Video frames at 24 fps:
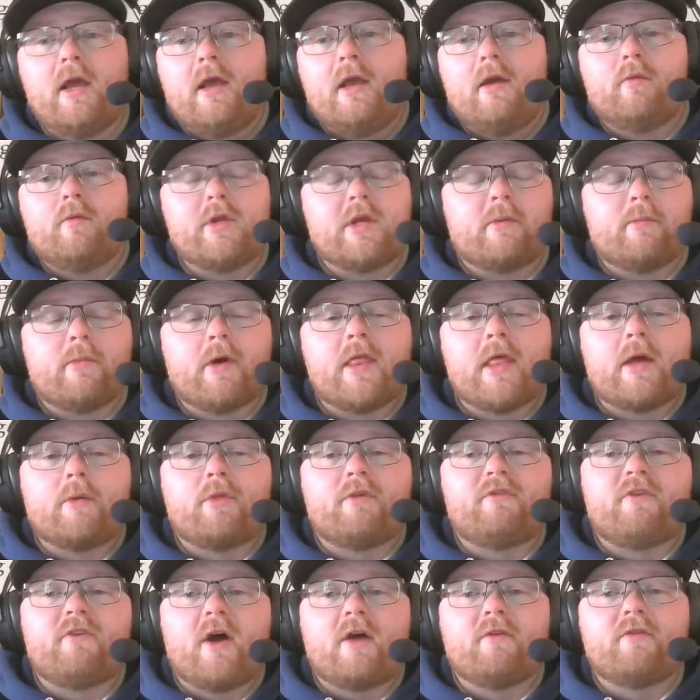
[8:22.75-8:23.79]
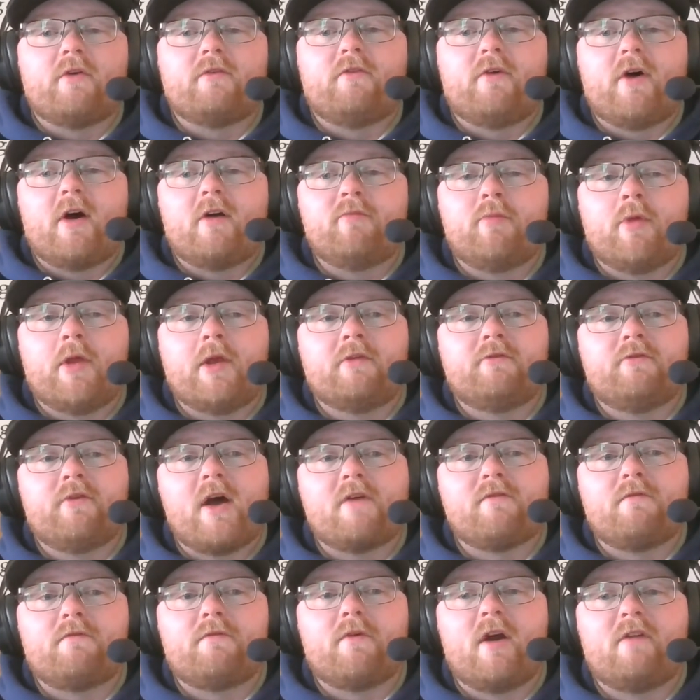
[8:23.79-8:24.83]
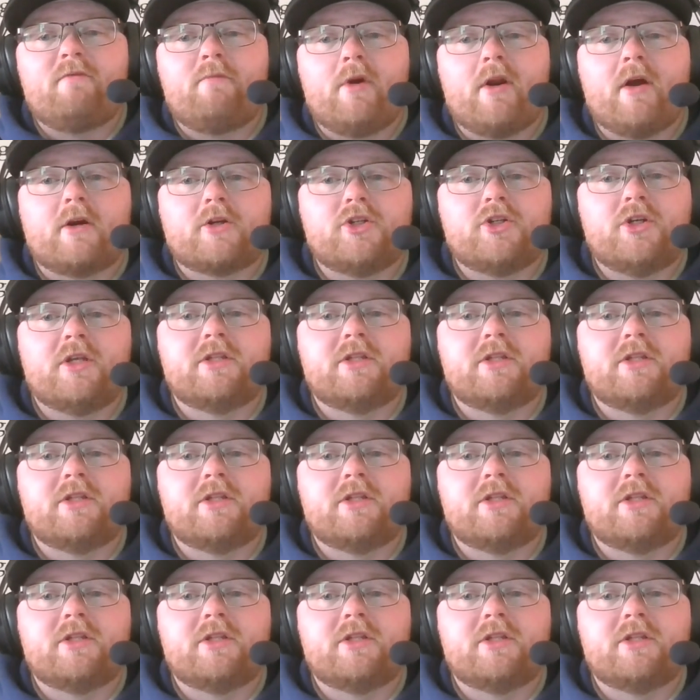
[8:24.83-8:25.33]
When you combine that with a 5-on-5 play and 5-on-5 production,